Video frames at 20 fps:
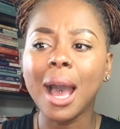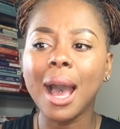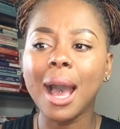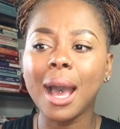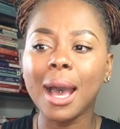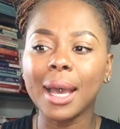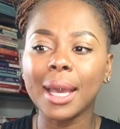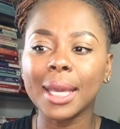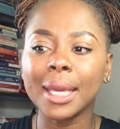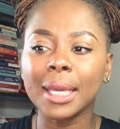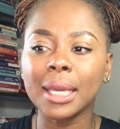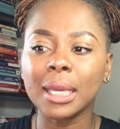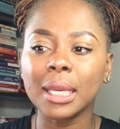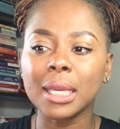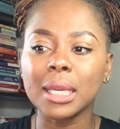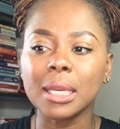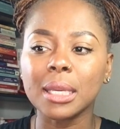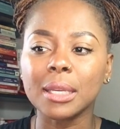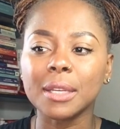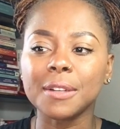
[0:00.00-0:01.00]

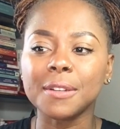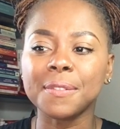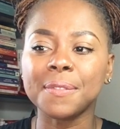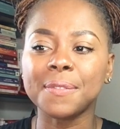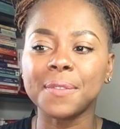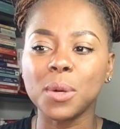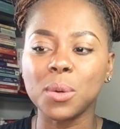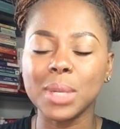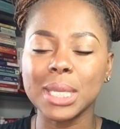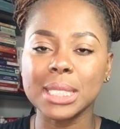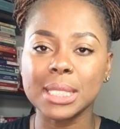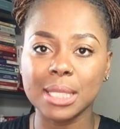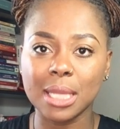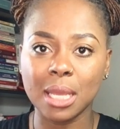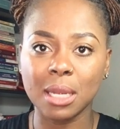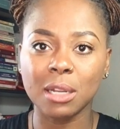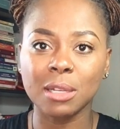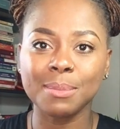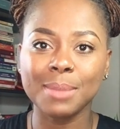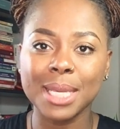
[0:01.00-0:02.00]
I focused
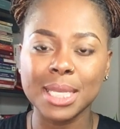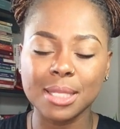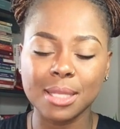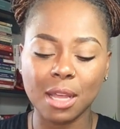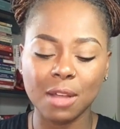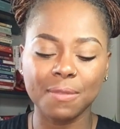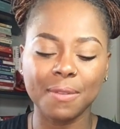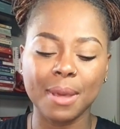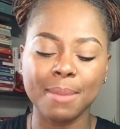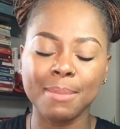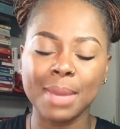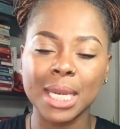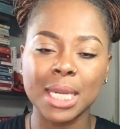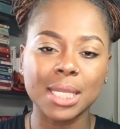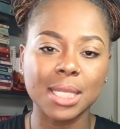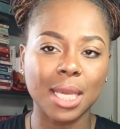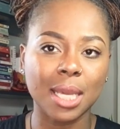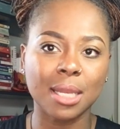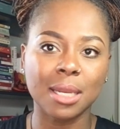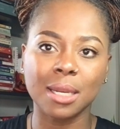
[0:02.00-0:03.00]
in on myself. I
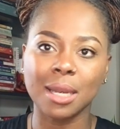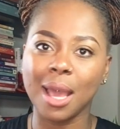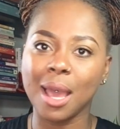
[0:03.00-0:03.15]
meditated.